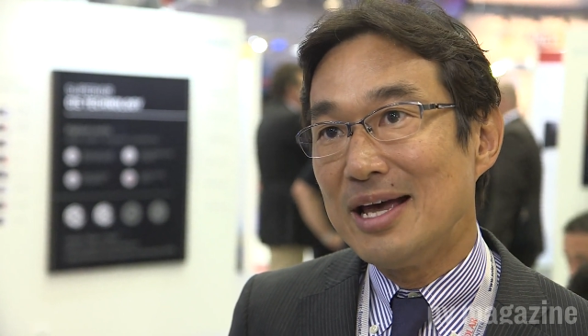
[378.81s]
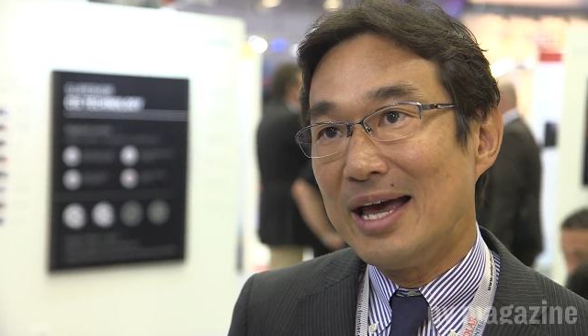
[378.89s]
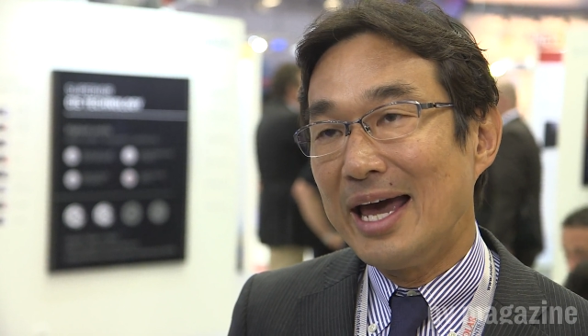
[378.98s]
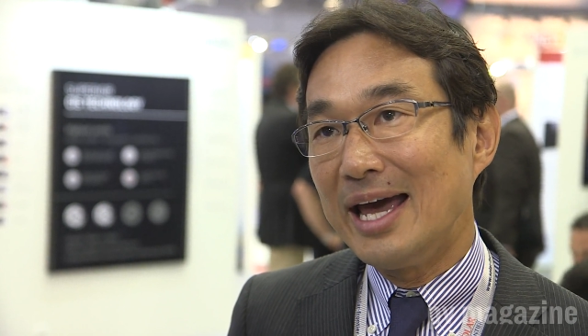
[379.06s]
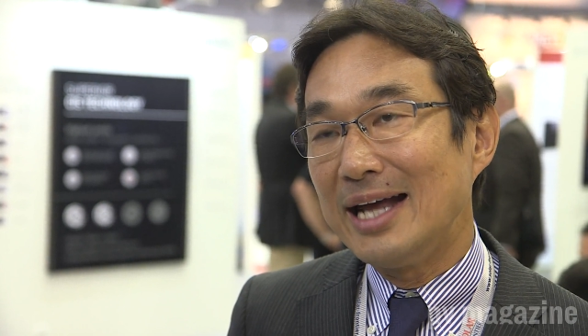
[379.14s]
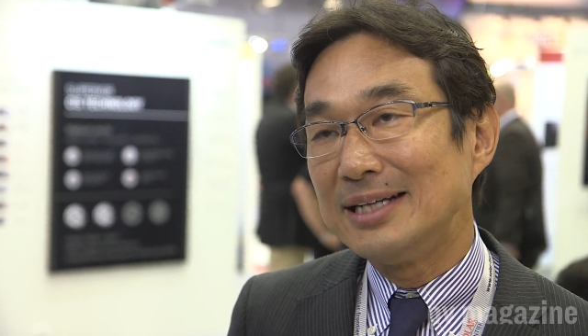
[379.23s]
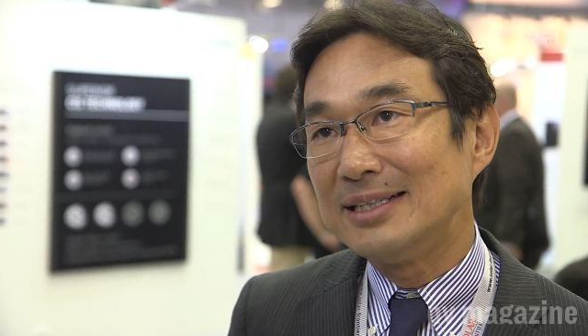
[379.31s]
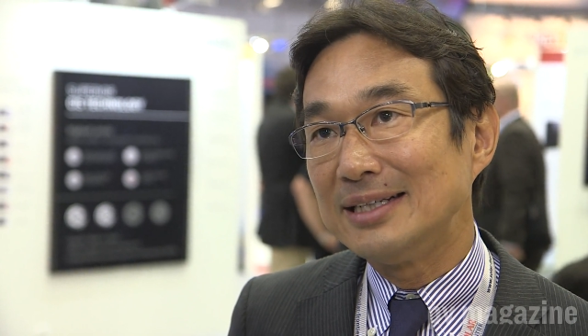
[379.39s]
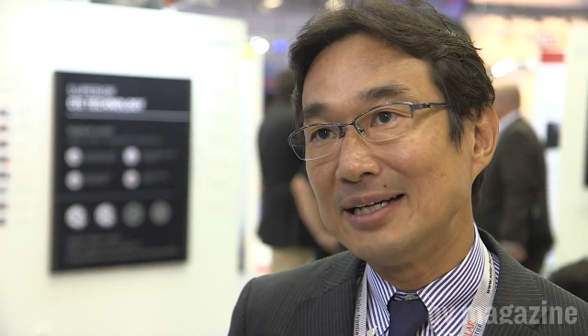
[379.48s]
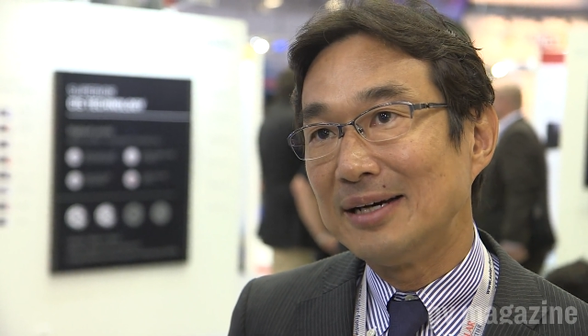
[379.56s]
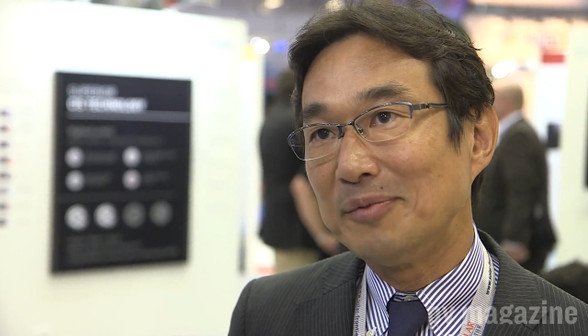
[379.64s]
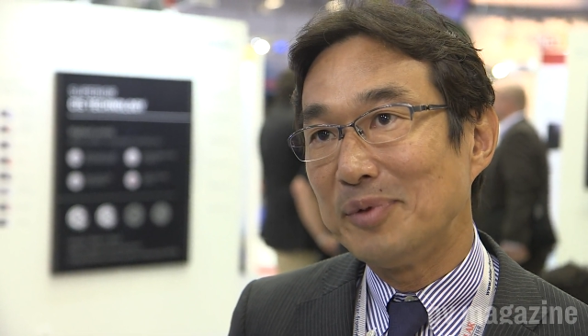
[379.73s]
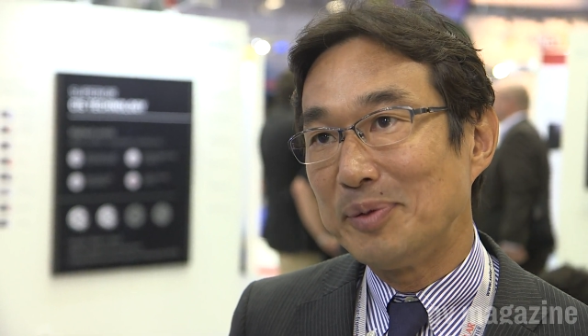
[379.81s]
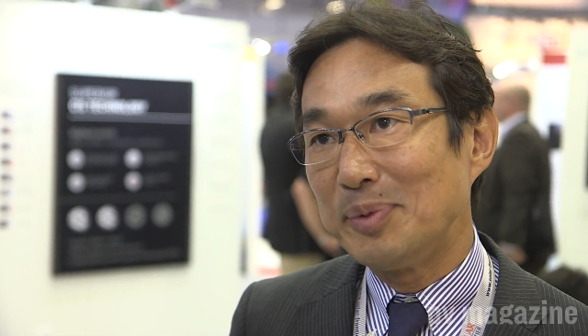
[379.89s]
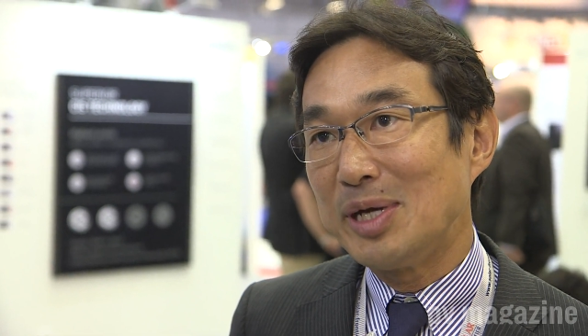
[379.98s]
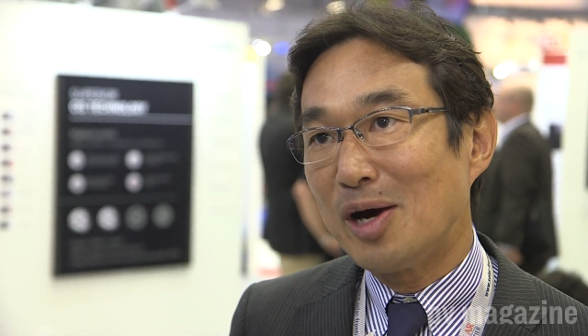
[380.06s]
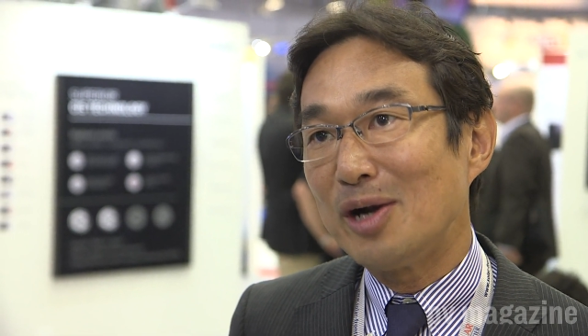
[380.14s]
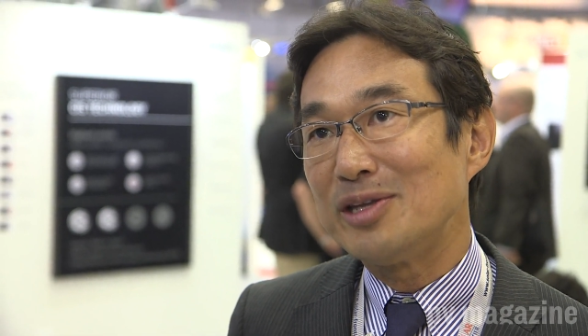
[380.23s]
And uh, we,
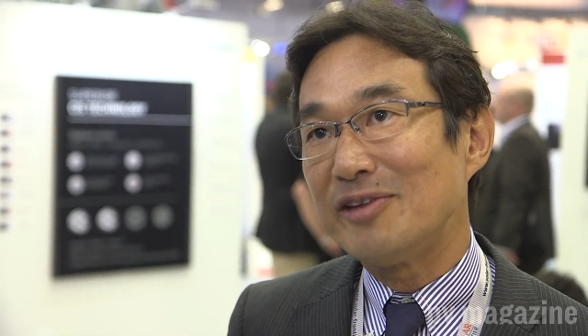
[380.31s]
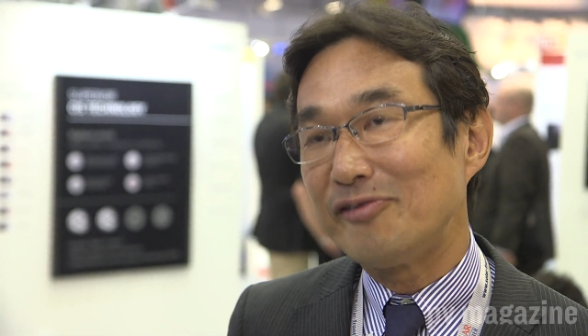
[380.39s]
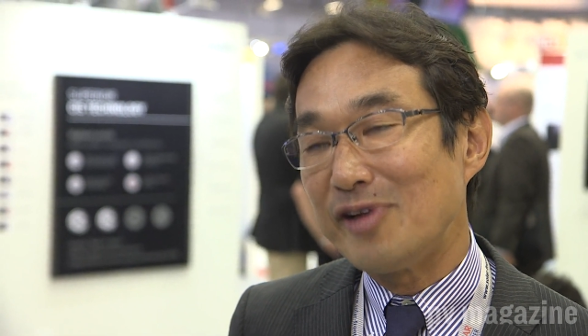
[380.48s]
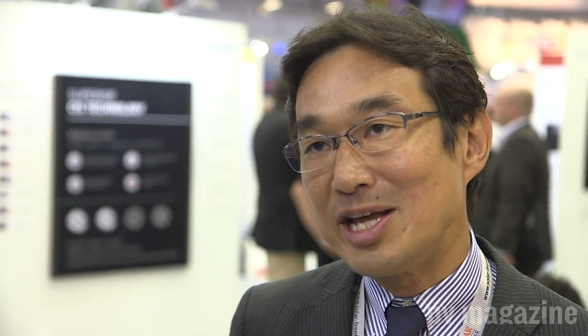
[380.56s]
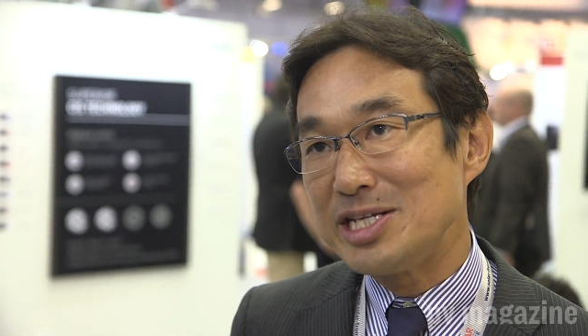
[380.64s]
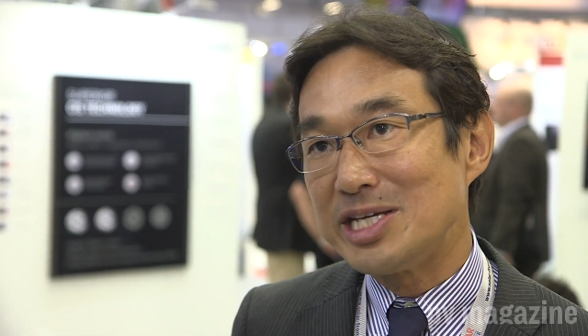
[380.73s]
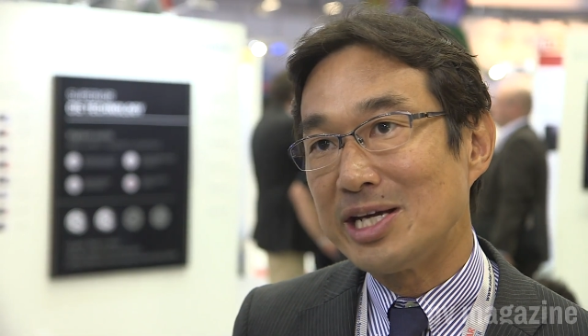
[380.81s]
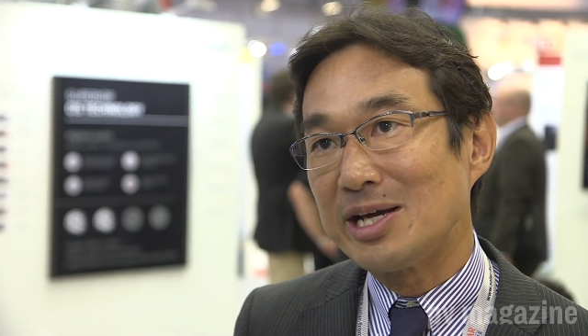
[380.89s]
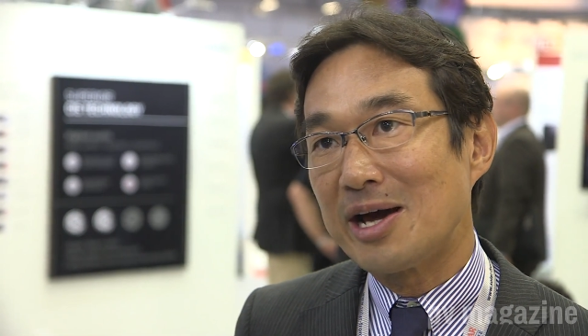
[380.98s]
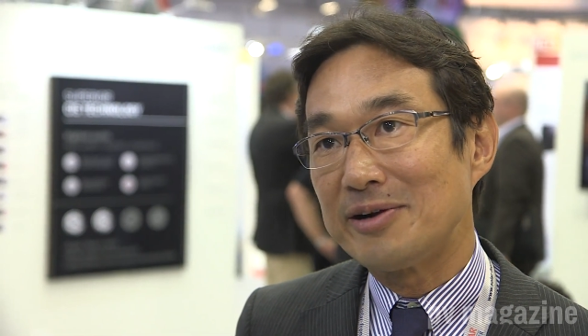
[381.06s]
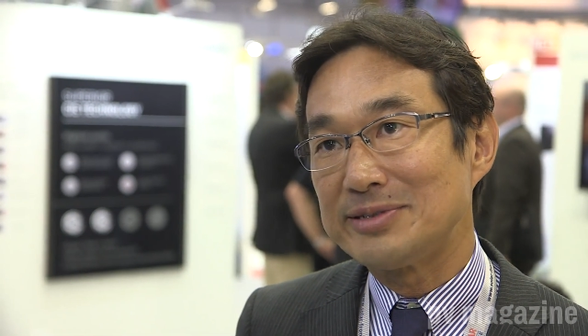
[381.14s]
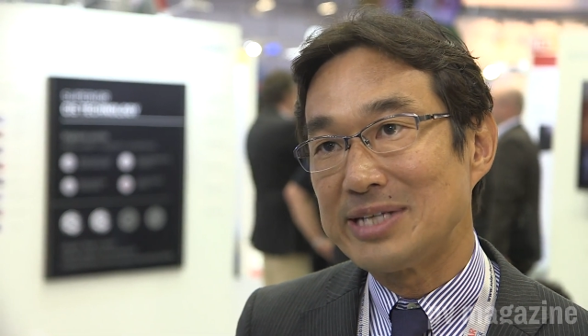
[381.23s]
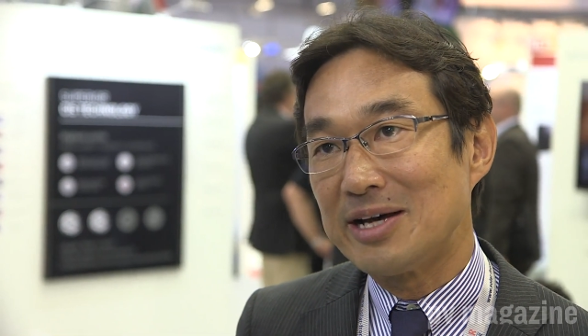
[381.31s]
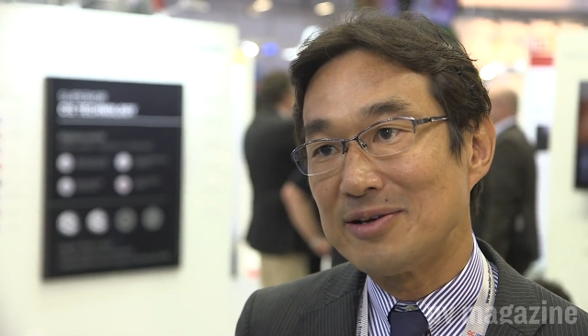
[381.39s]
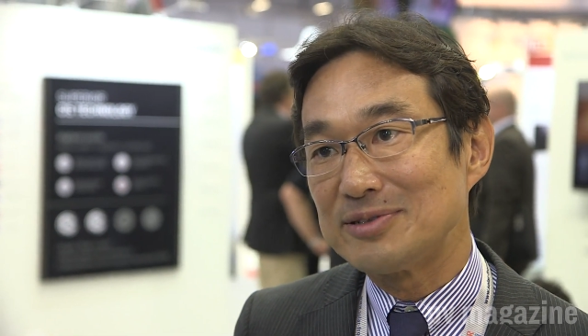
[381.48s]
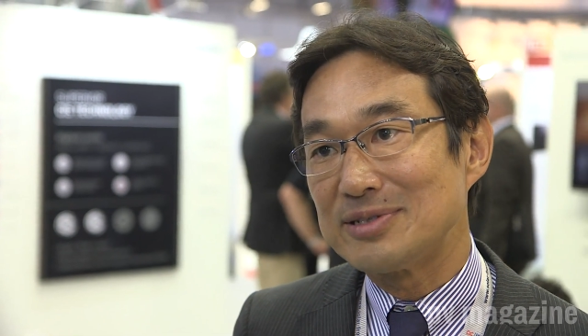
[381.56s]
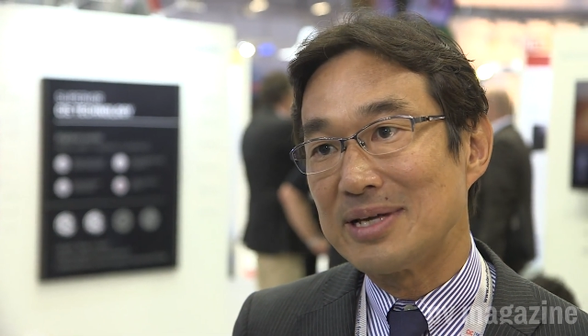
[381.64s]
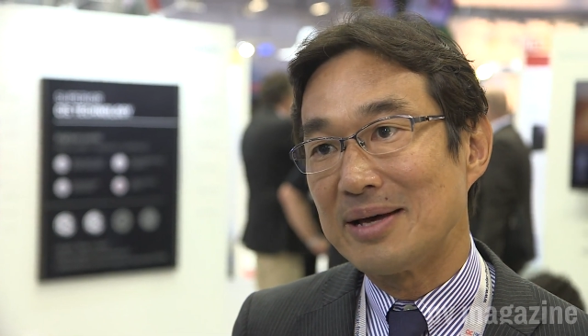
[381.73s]
we, are differentiating
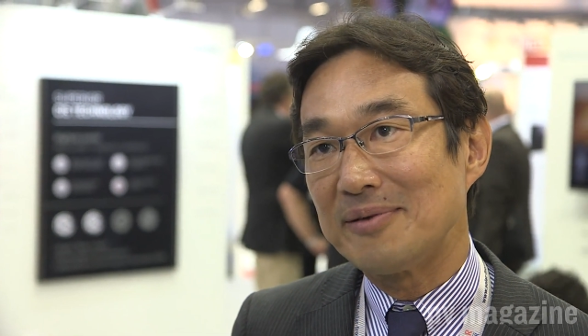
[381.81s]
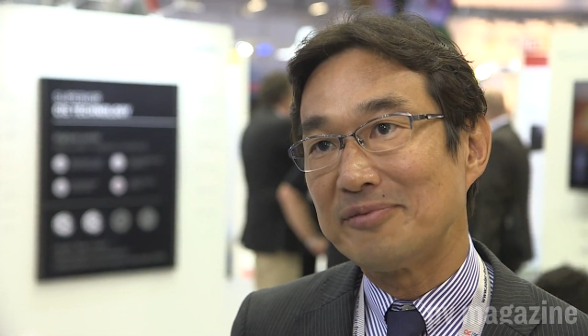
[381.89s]
ourselves uh,